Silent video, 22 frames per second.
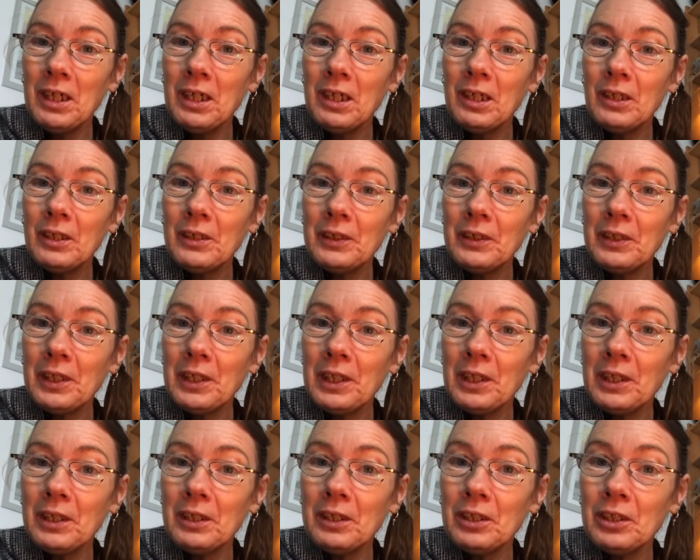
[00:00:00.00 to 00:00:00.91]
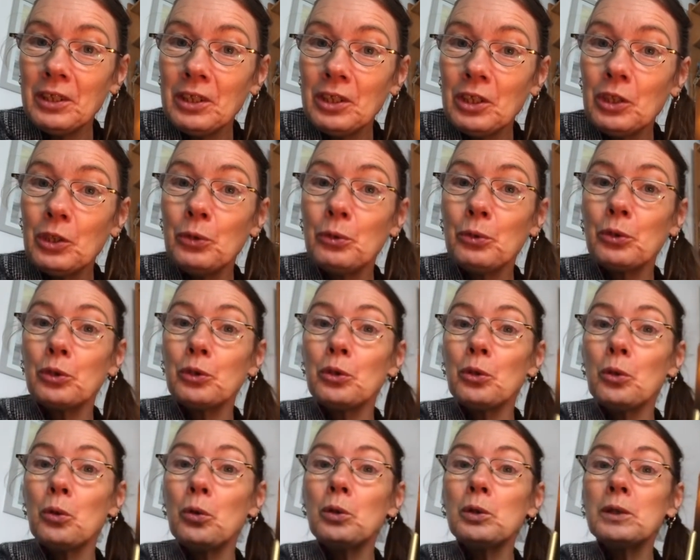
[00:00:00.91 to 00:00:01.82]
And then you could
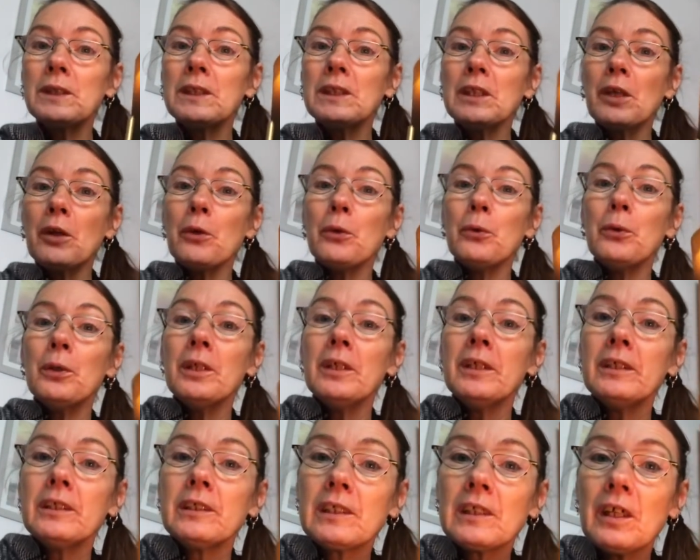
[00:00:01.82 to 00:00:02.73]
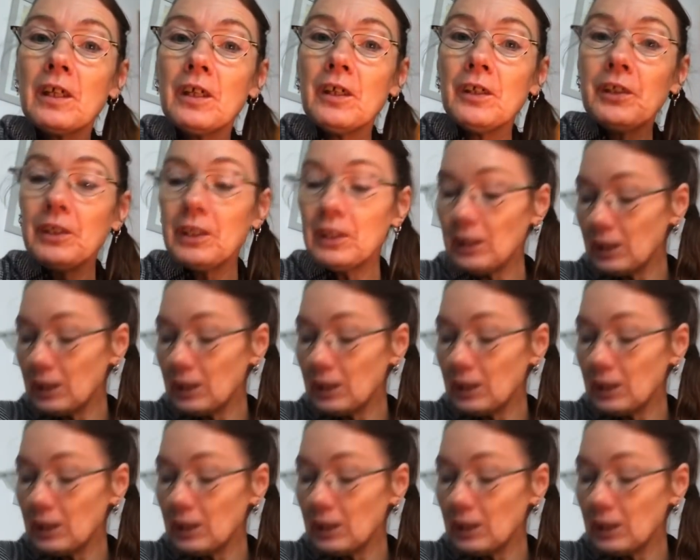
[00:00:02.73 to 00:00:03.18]
also turn it